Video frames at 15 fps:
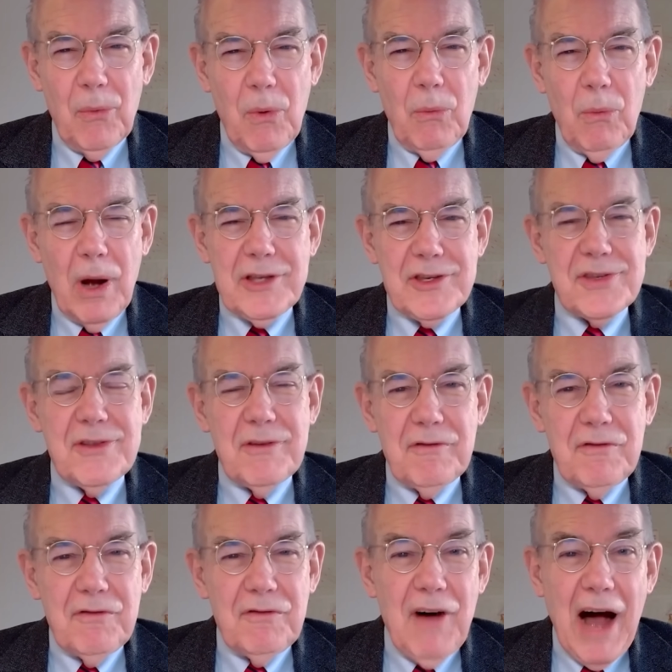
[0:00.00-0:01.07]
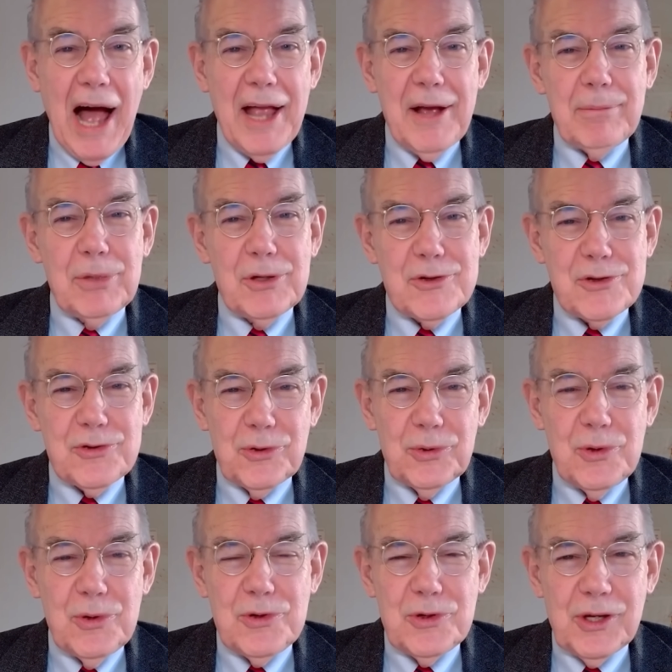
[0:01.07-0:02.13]
What's the viable
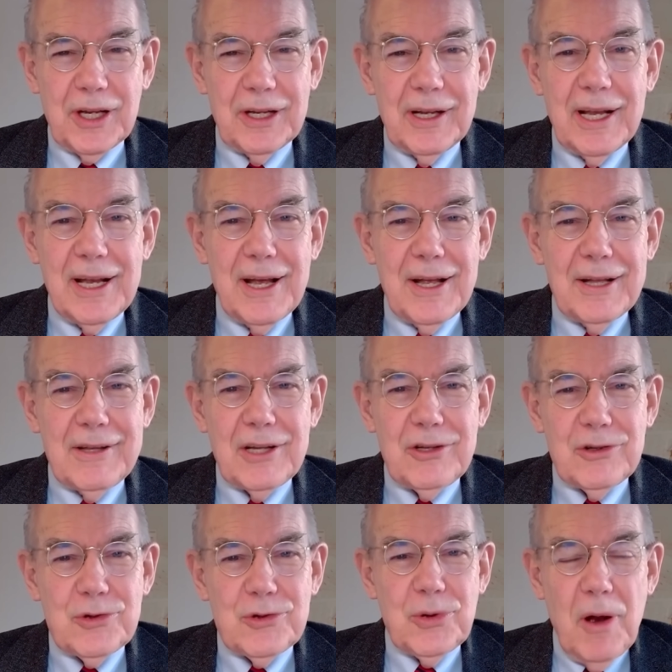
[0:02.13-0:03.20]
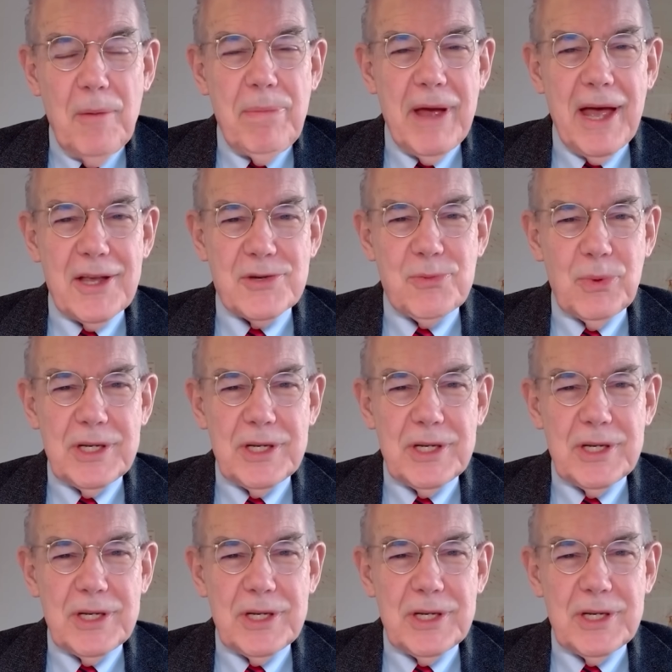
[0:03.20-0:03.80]
solution that Trump has?